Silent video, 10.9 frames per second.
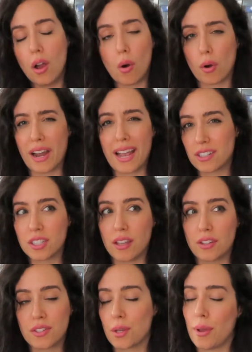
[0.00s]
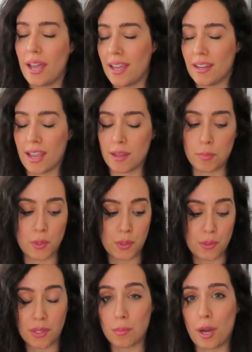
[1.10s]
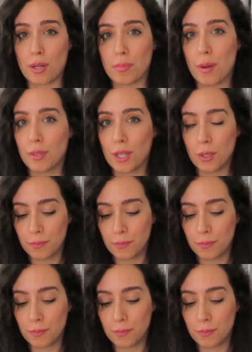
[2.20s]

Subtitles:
or actually I'll just go ahead and post those in the bottom bar below.